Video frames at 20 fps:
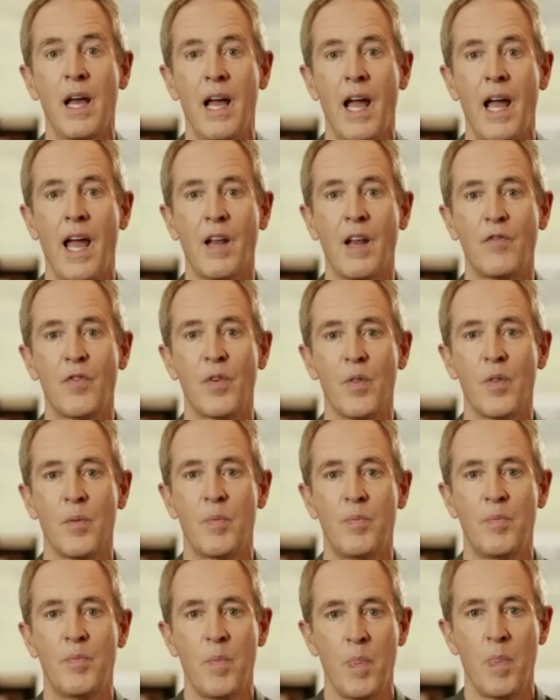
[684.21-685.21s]
And for
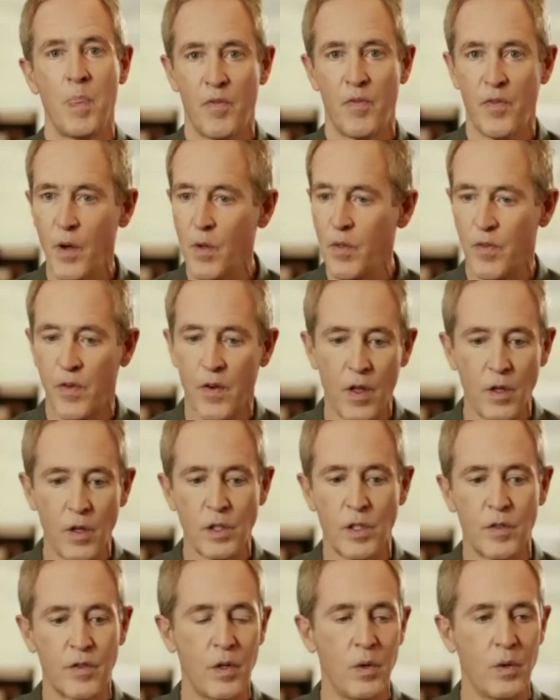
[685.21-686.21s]

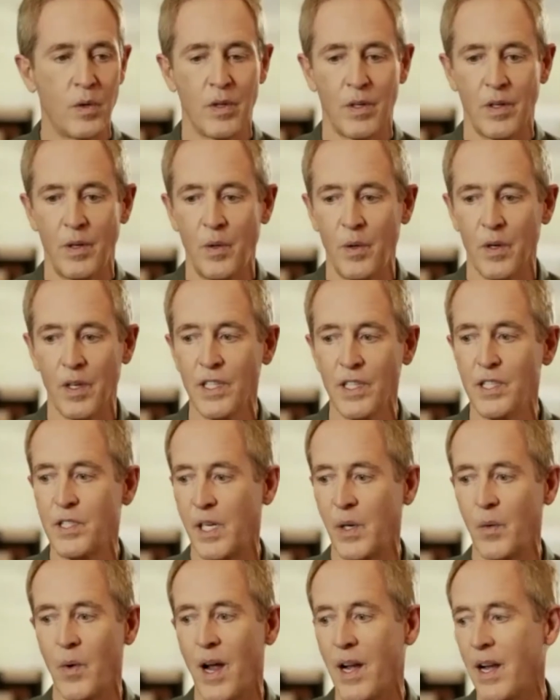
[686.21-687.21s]
those who are
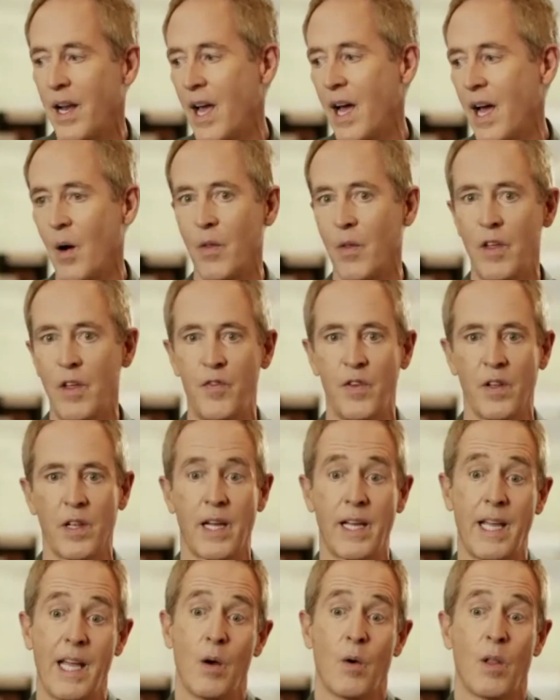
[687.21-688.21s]
listening right now and they feel
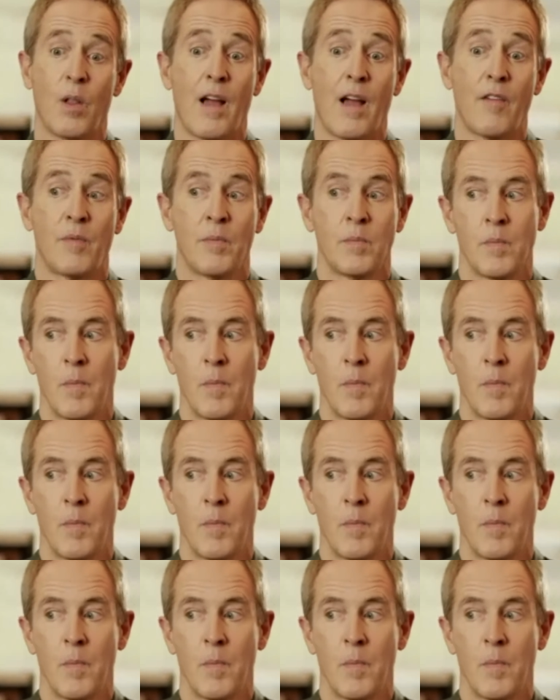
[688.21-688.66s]
like, yeah, well, I've